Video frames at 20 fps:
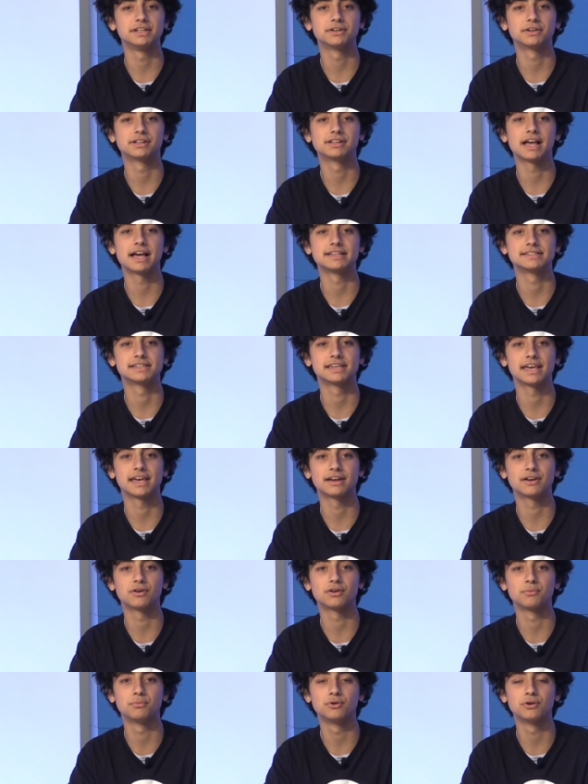class can't
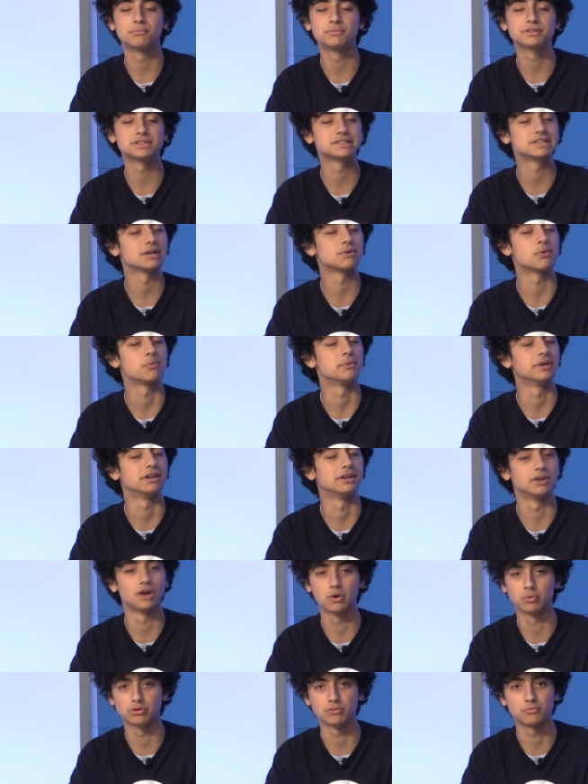go to Boomers, there will be
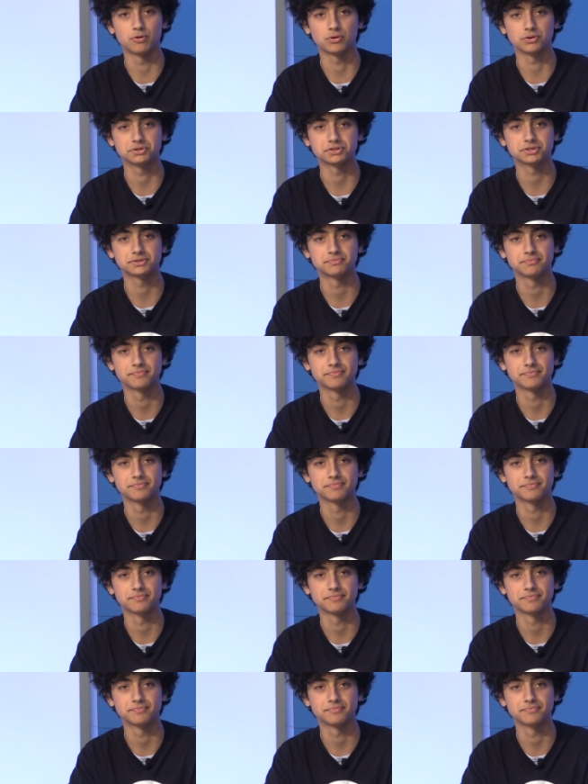no remorse.